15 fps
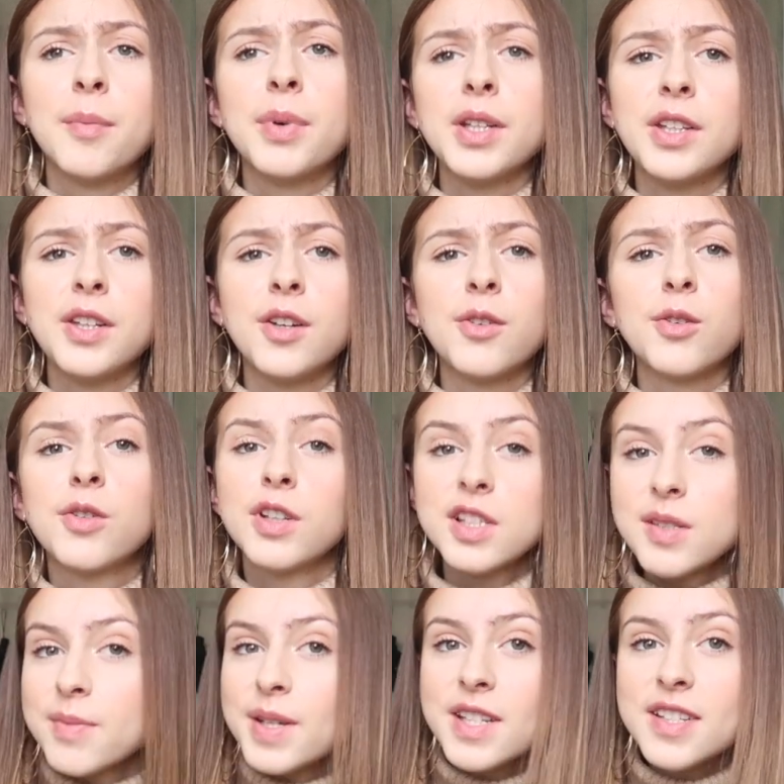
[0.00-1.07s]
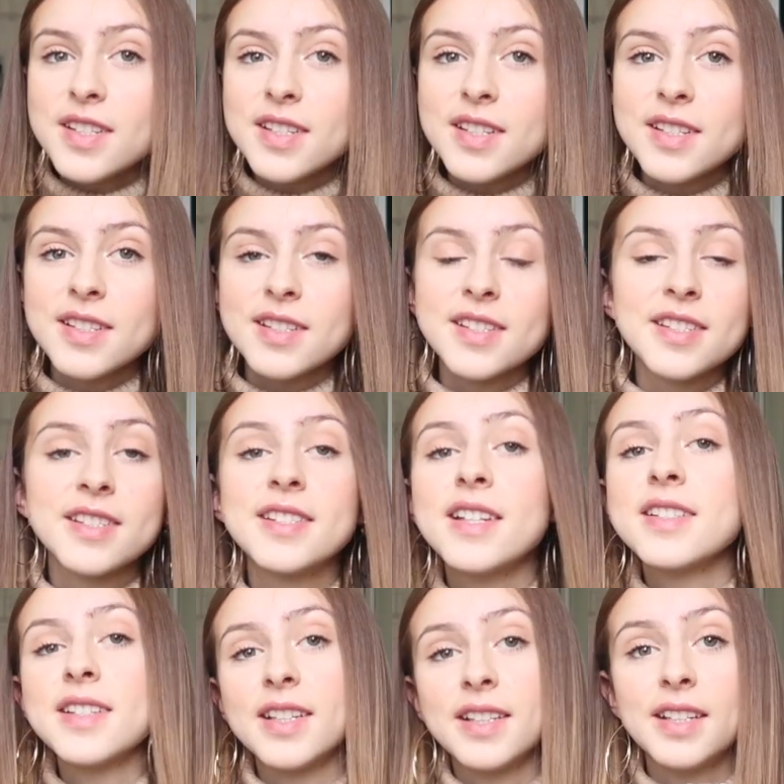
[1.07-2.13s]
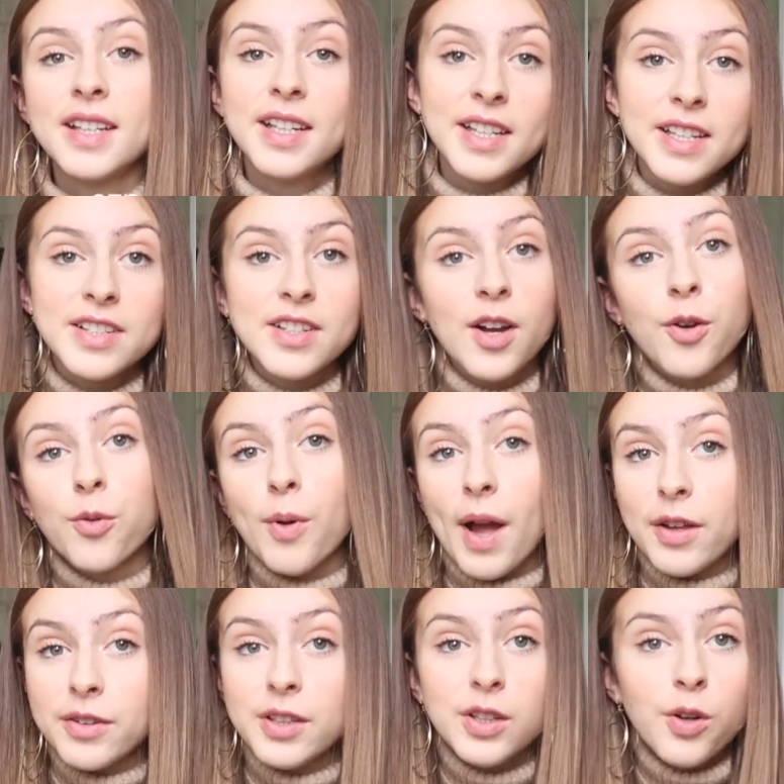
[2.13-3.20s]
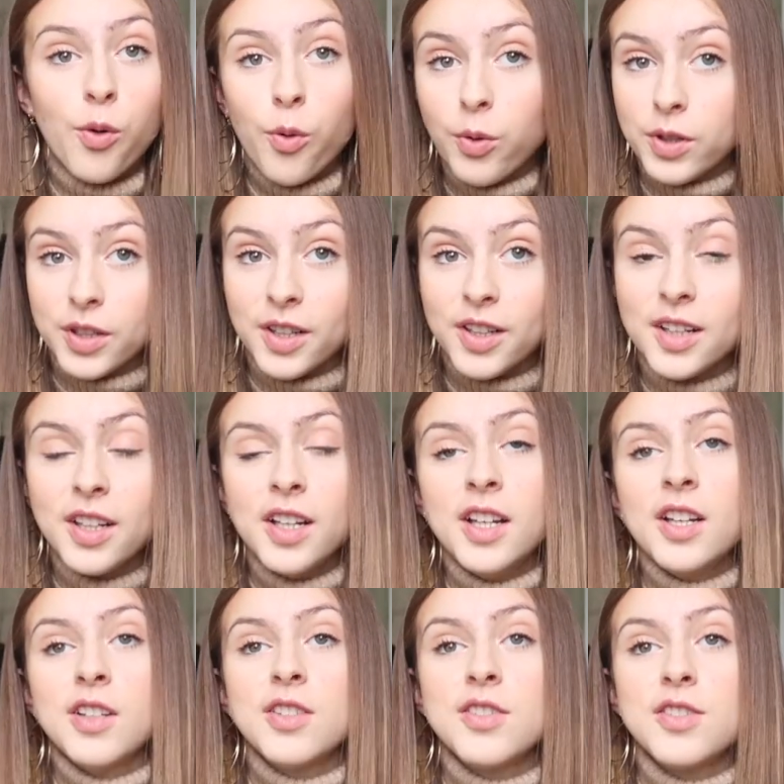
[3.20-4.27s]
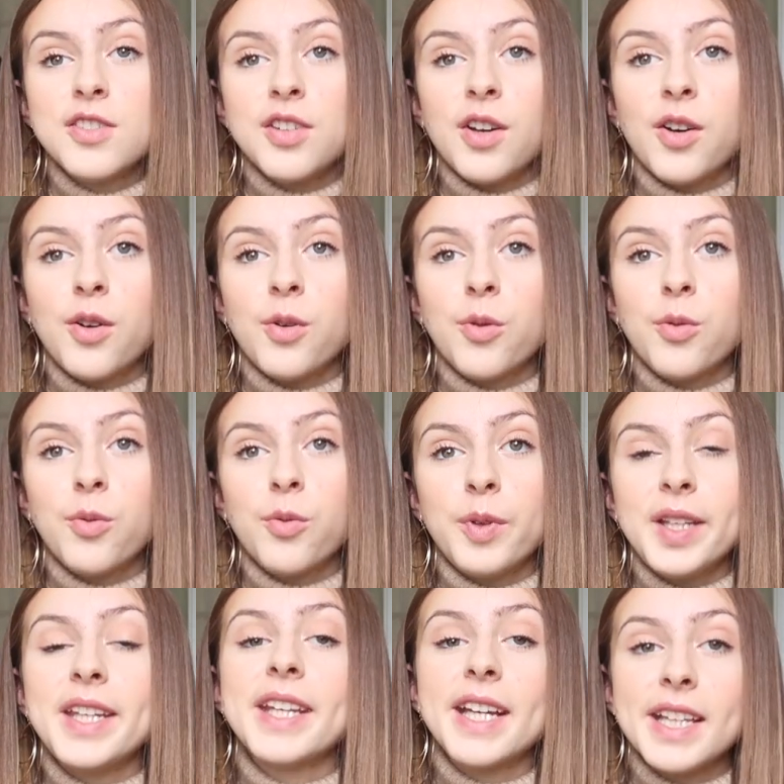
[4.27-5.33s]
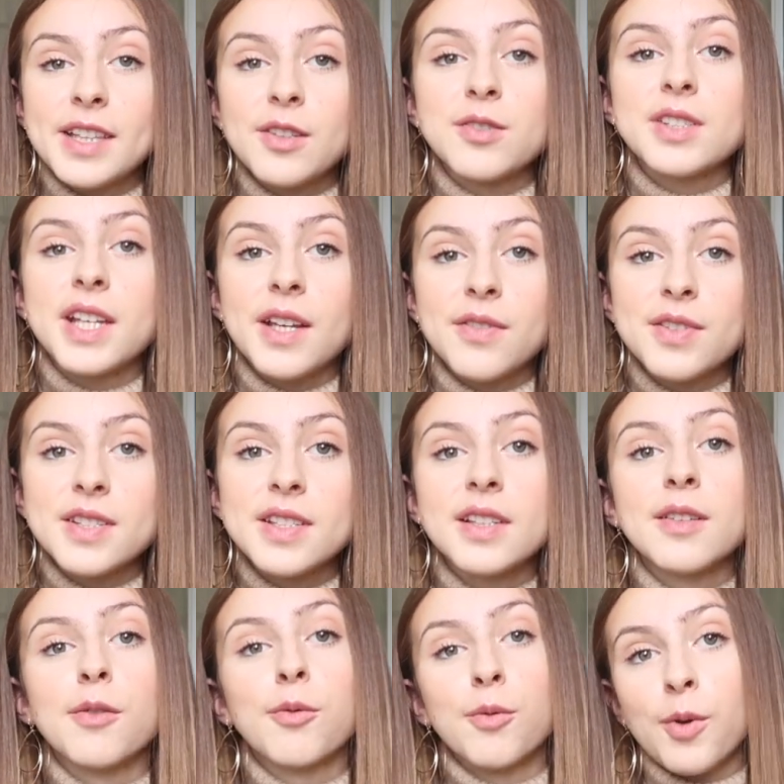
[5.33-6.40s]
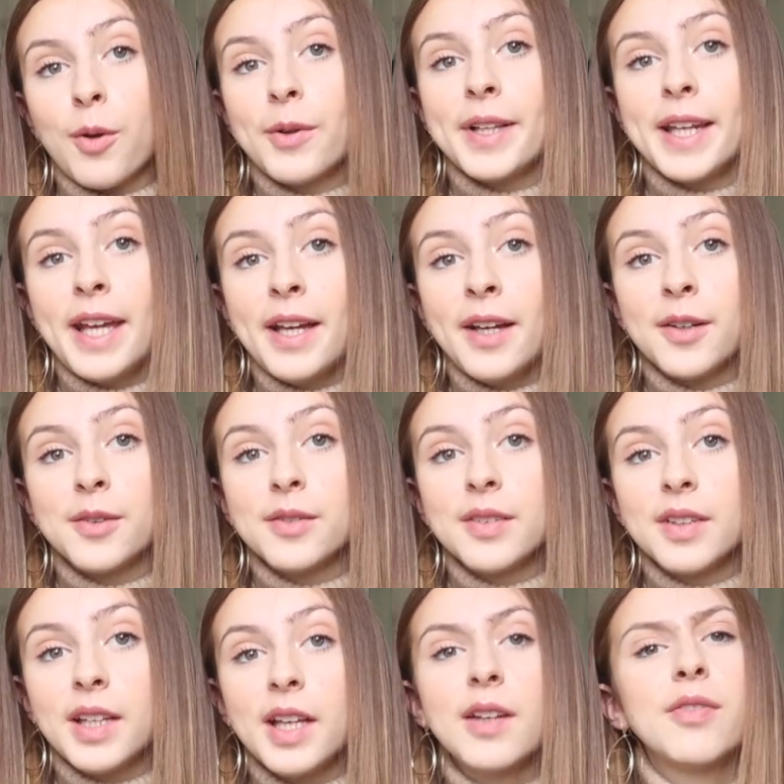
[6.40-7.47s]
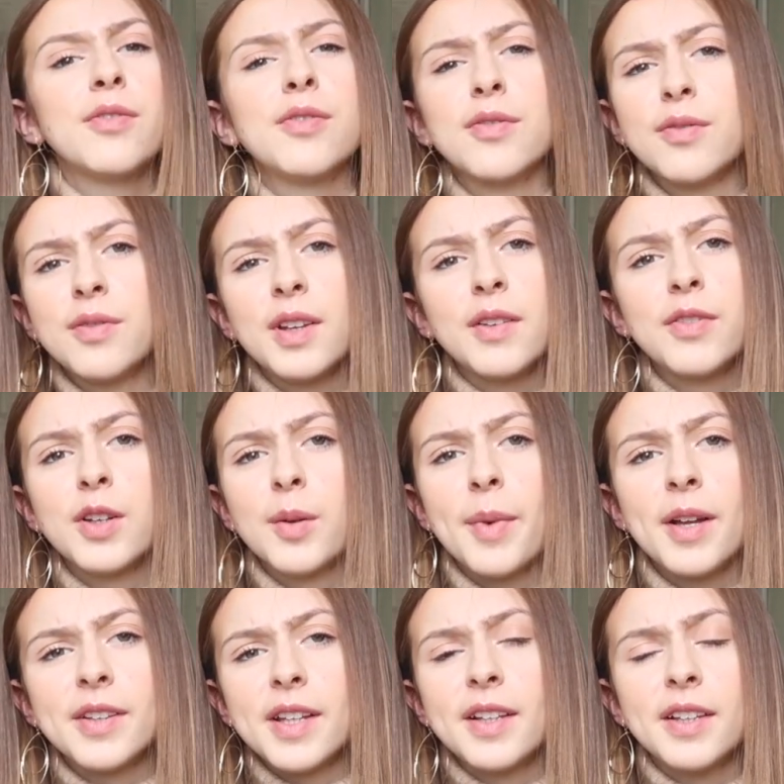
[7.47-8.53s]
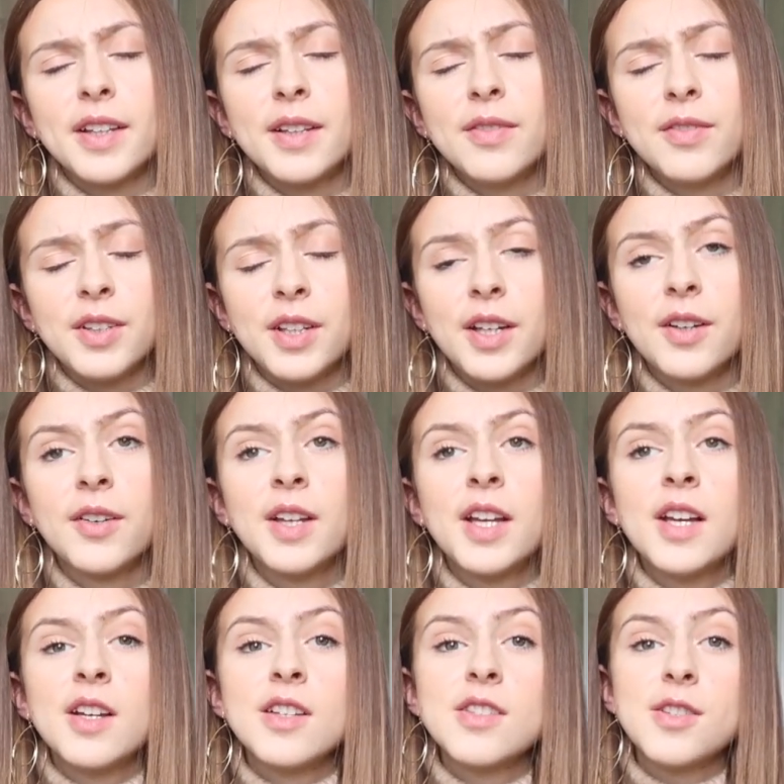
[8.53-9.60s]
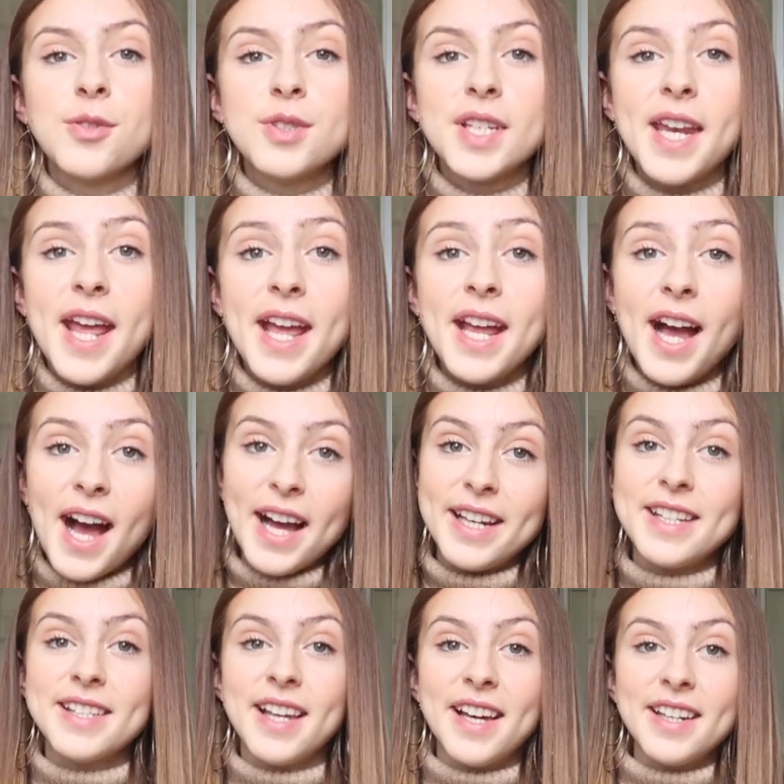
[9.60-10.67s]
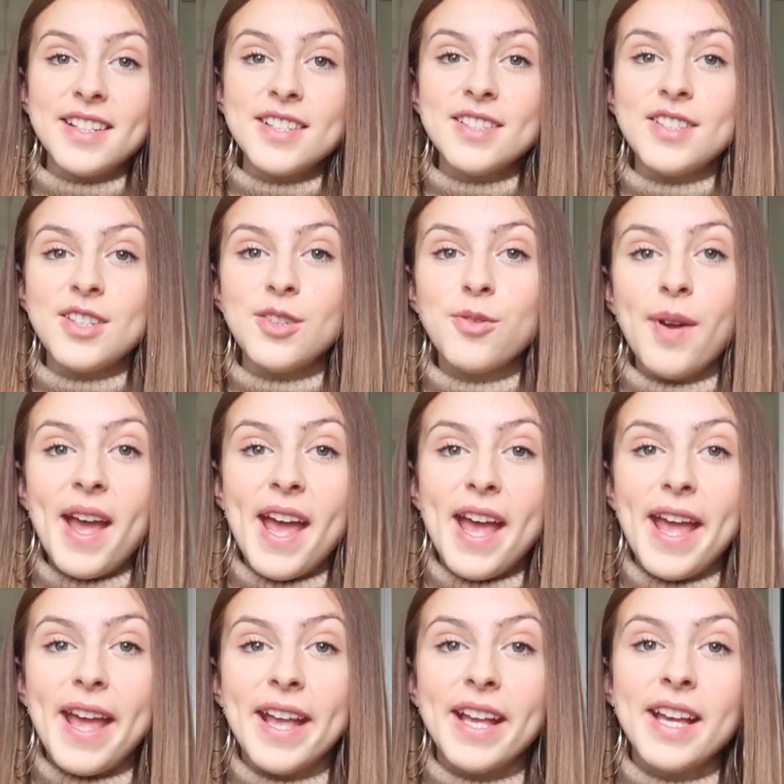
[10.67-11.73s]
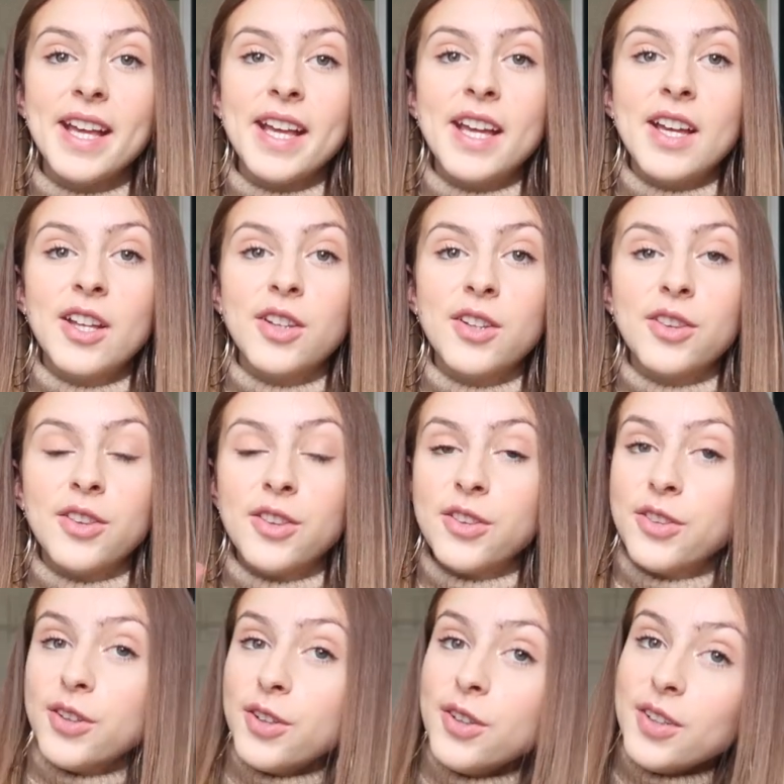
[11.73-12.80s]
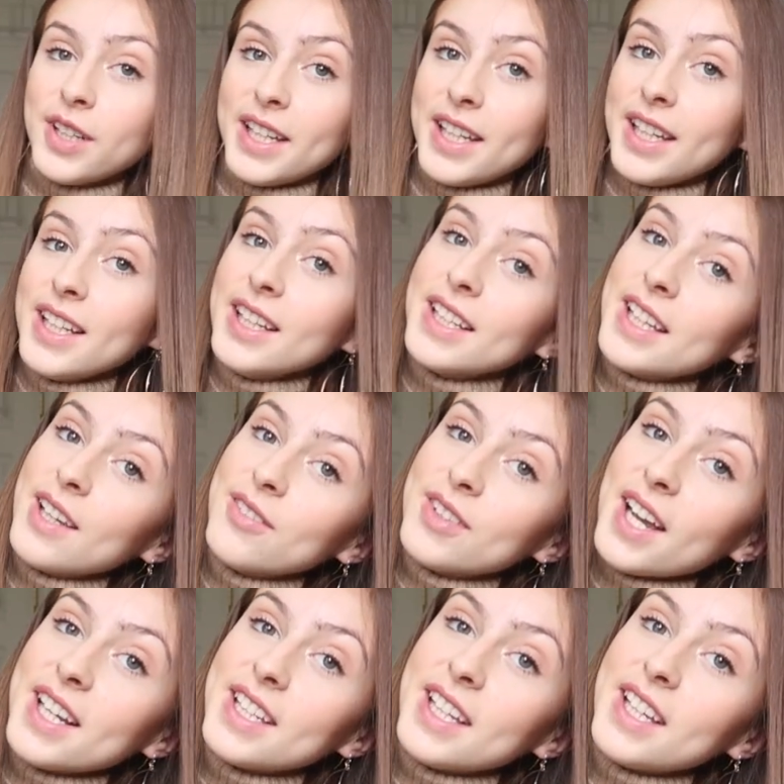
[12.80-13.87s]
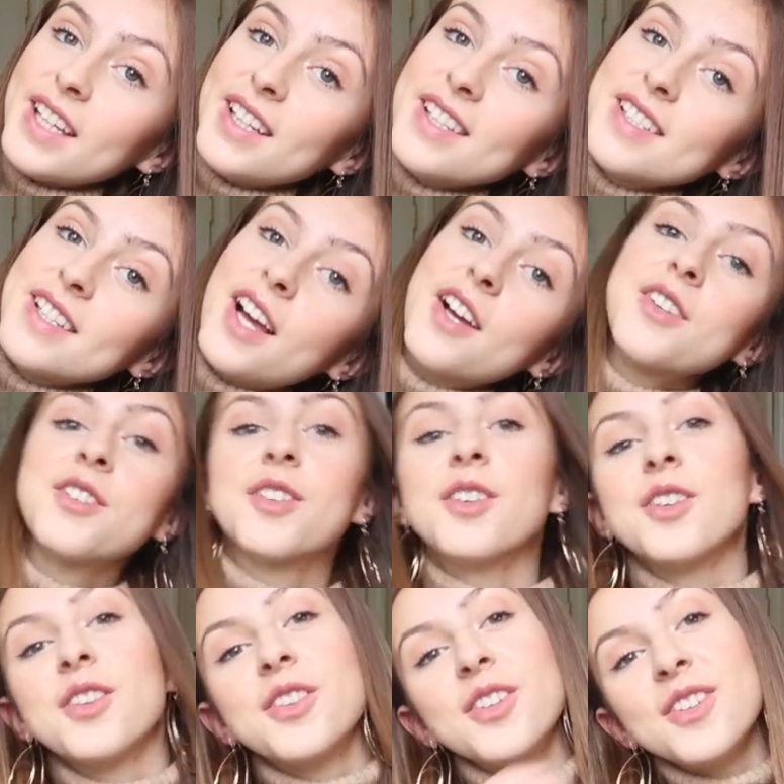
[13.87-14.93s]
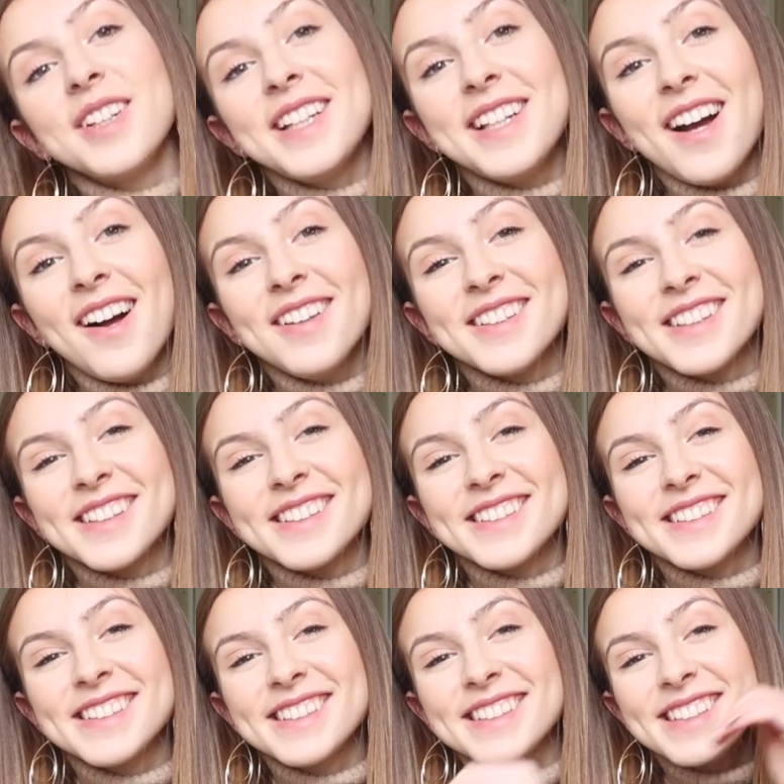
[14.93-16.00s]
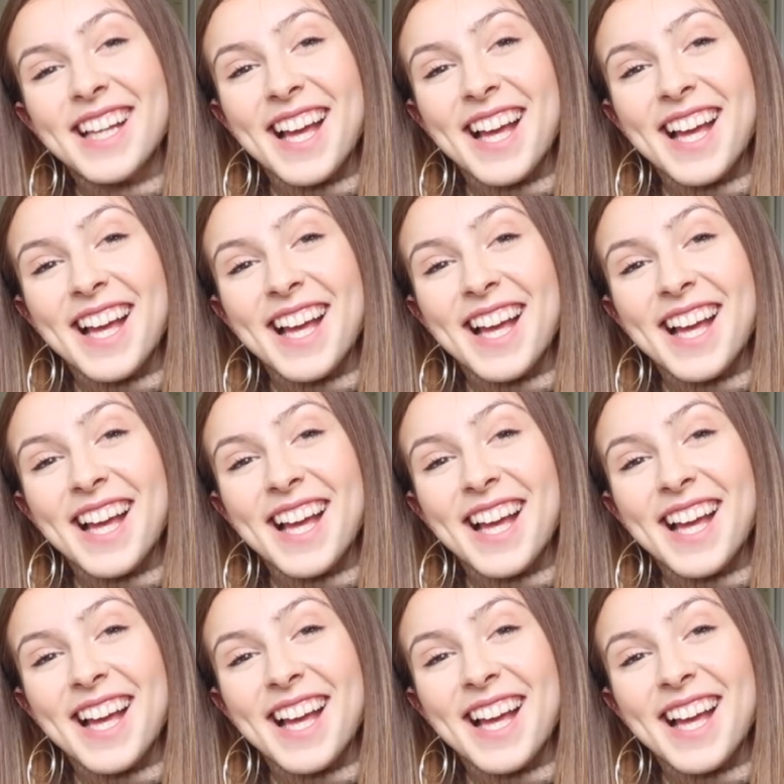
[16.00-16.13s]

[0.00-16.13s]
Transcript: But you know, Christmas season is around the corner, so we need to get those gifts rolling out if you're about that life, you know? So today I decided to do a 30 gift ideas under $30.